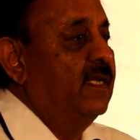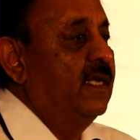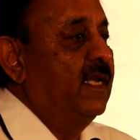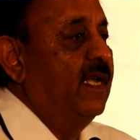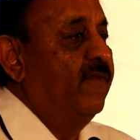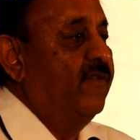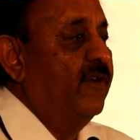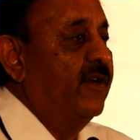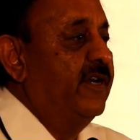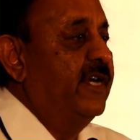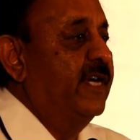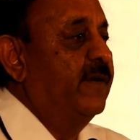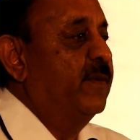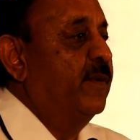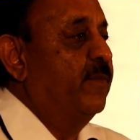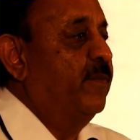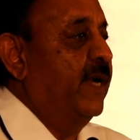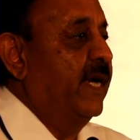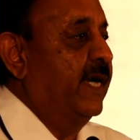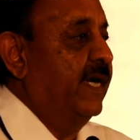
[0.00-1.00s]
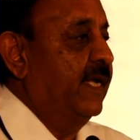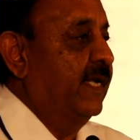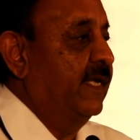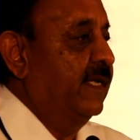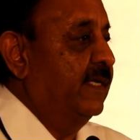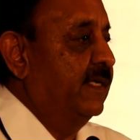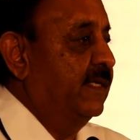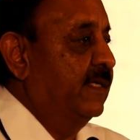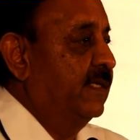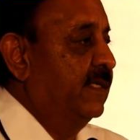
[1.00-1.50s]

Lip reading: effluent treatment plant